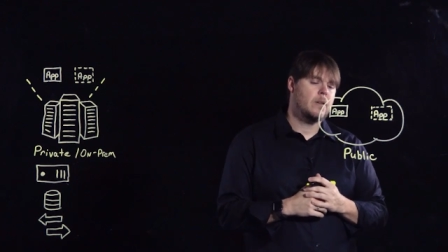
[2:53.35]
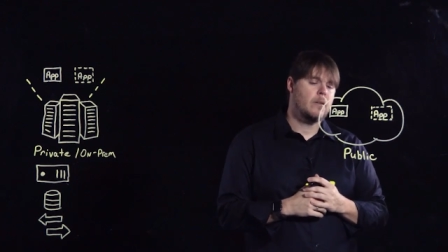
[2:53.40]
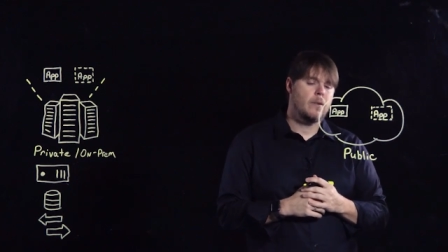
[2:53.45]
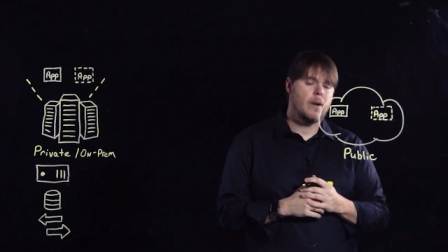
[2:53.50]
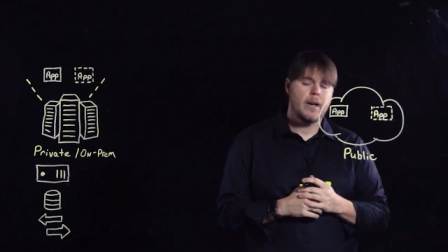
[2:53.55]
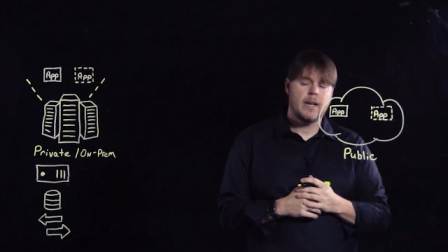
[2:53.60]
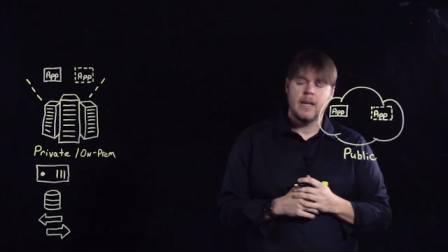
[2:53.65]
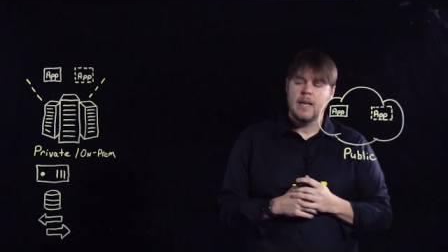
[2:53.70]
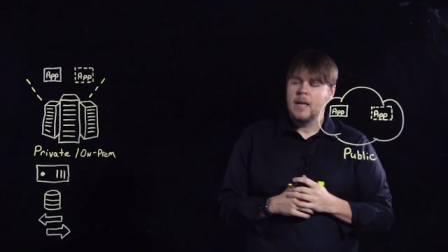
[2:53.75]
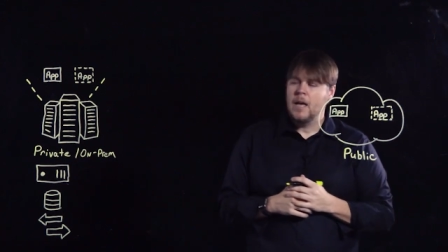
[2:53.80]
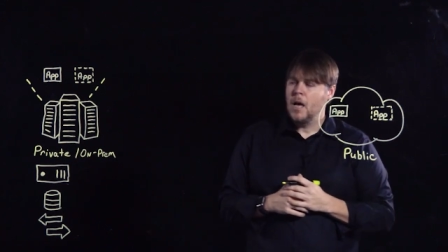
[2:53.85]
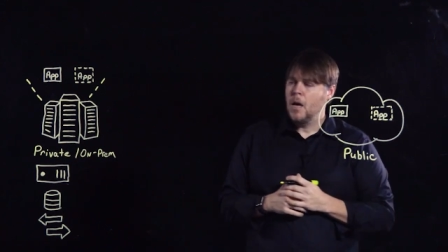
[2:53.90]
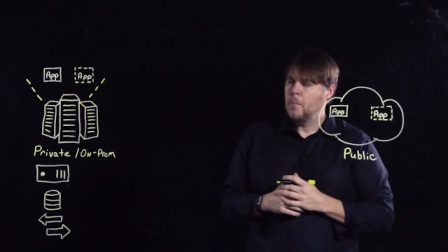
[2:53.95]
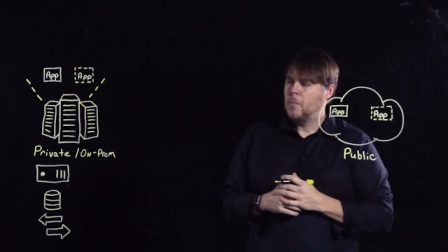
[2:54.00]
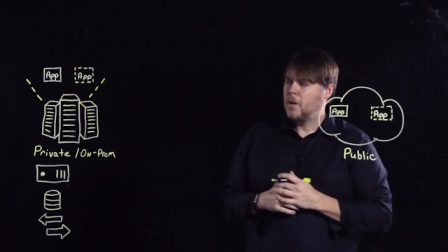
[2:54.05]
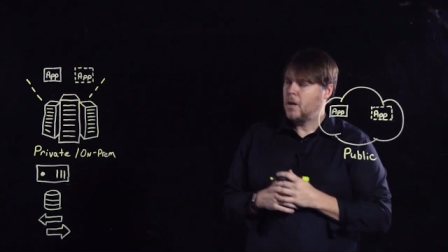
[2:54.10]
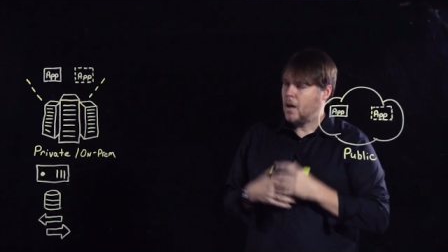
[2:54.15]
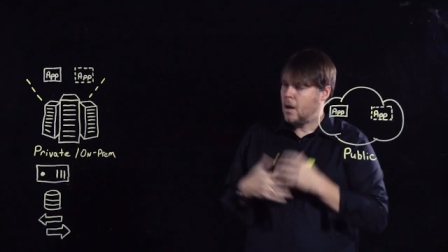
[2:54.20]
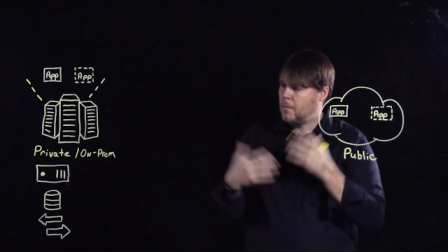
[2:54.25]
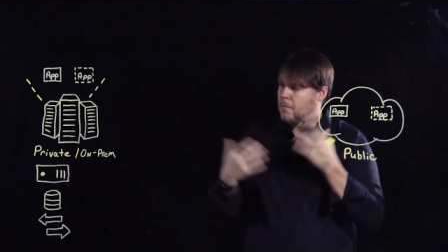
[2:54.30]
Right?
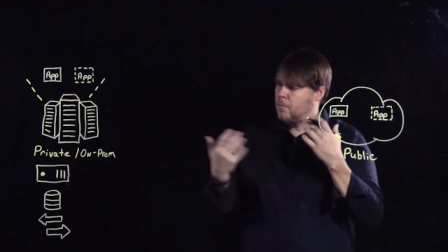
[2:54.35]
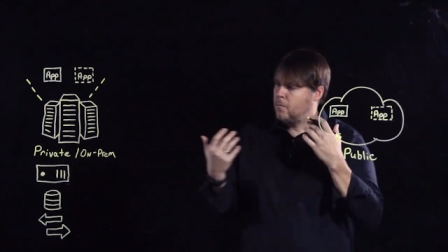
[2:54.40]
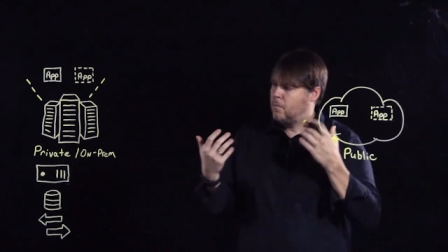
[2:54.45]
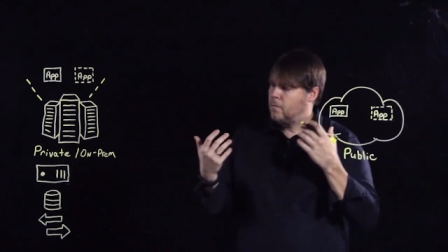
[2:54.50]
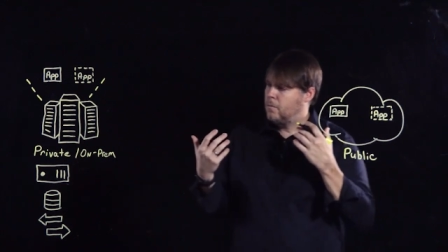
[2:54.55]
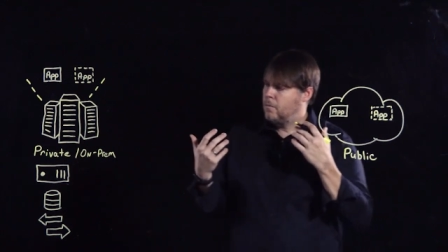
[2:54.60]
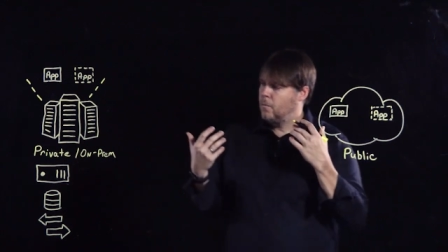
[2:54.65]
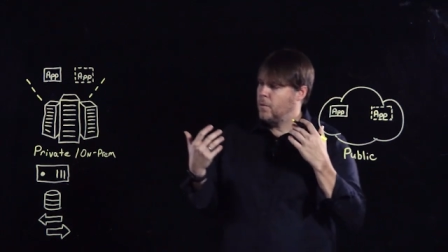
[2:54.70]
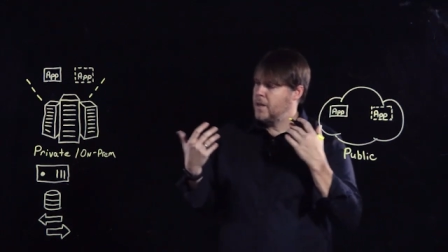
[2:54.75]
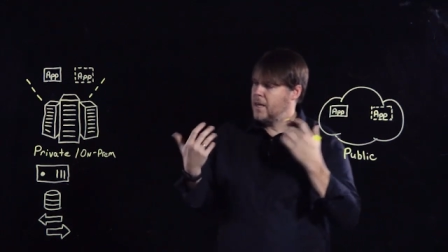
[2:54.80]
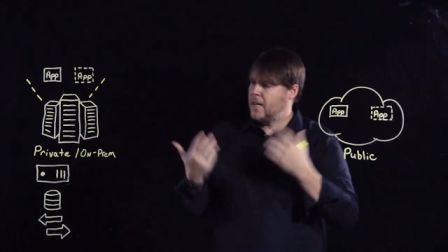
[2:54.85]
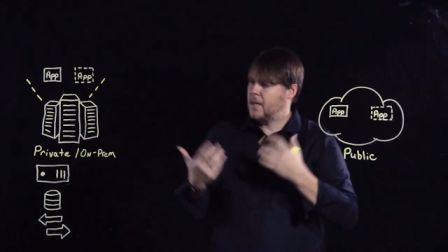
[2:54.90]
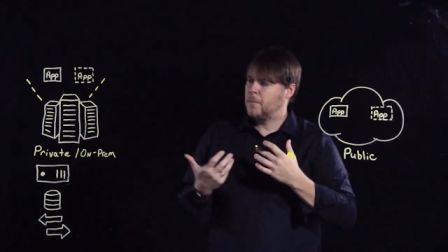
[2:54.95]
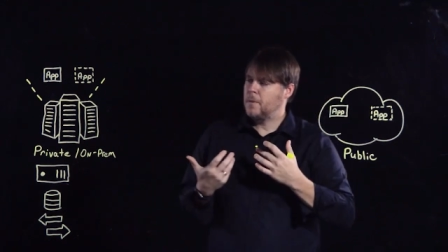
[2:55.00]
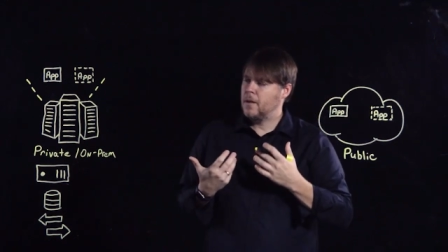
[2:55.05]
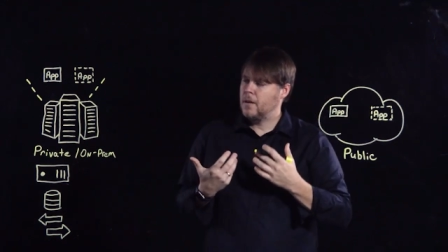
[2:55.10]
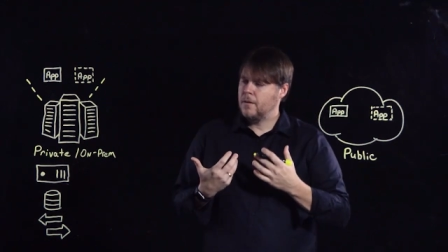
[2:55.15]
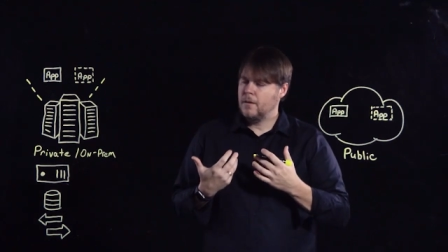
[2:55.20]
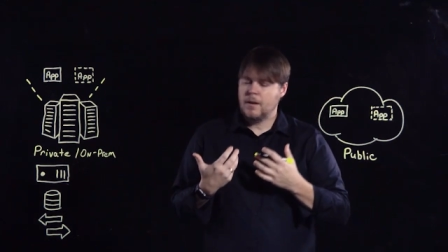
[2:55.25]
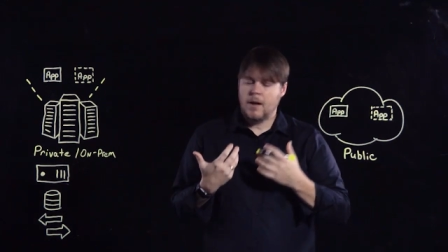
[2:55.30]
But we need to
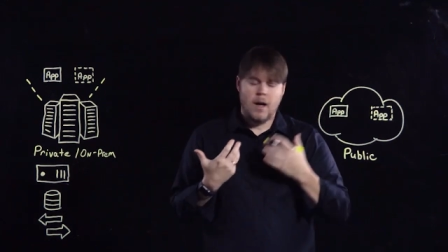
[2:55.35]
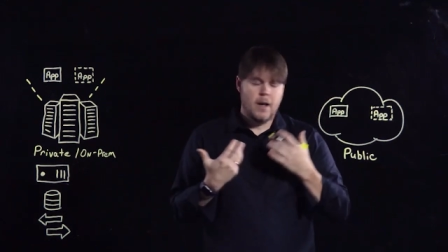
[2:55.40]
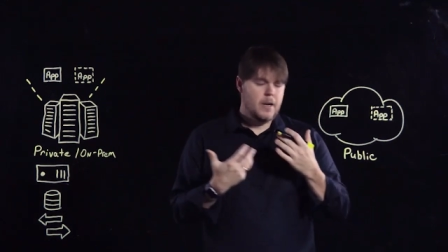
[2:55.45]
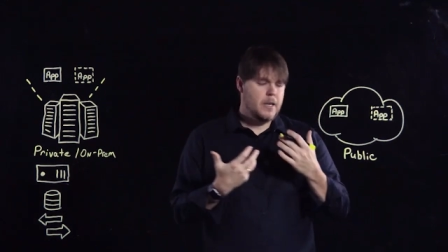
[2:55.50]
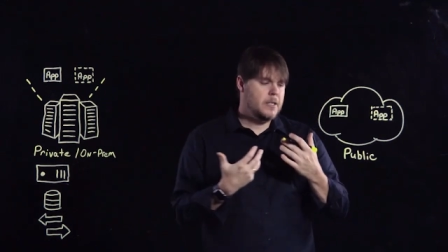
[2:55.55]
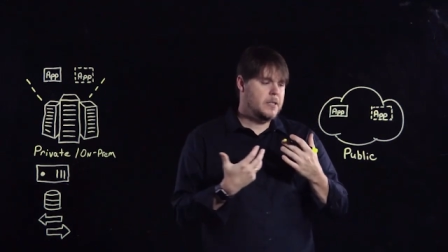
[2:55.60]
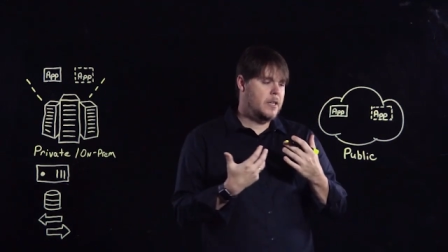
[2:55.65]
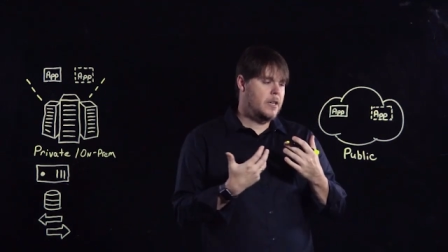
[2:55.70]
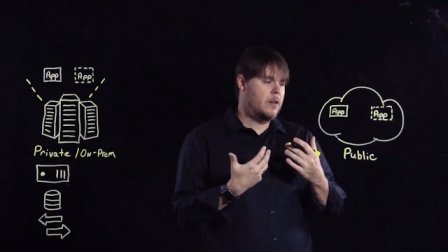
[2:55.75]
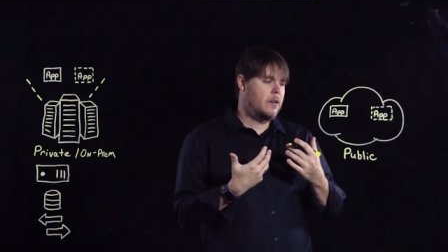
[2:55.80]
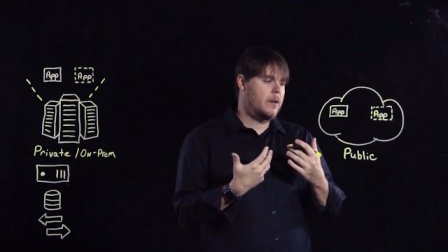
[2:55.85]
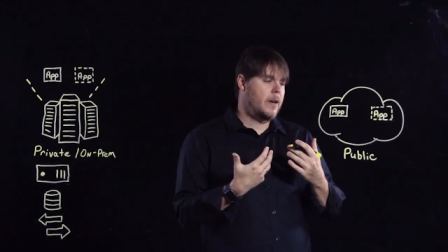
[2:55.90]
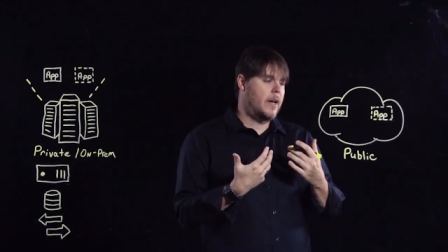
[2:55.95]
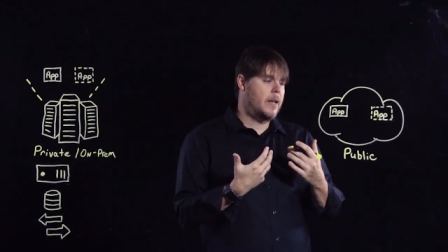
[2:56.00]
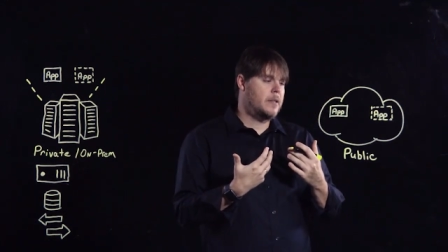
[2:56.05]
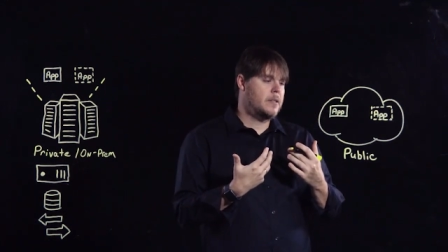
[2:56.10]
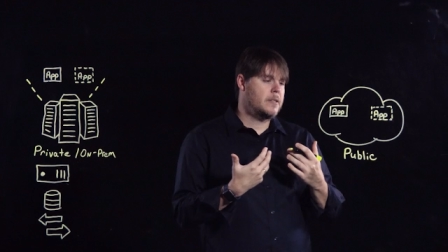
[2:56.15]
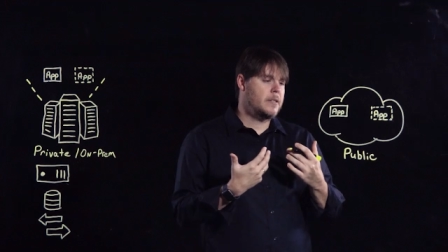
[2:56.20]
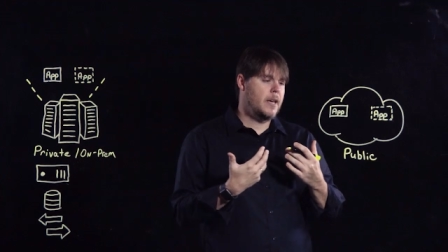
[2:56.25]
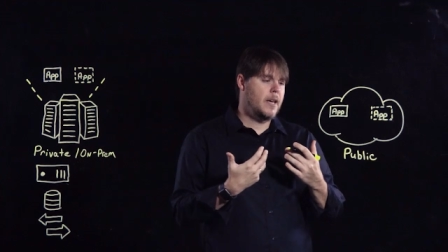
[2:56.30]
be honest here
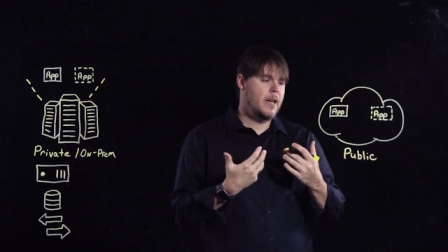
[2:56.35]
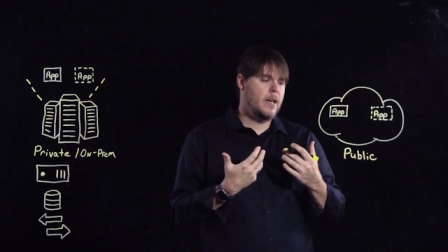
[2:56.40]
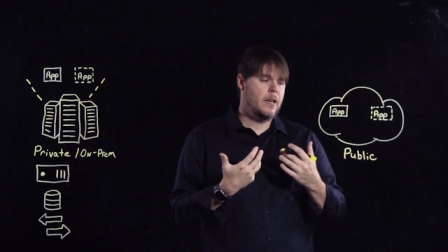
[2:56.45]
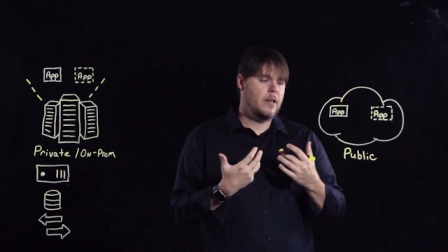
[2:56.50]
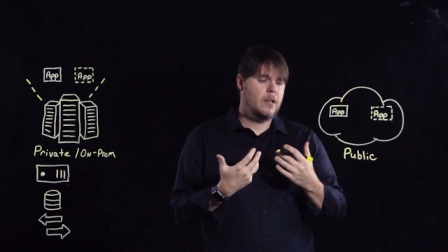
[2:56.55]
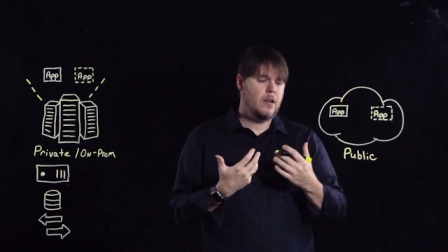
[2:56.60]
and say,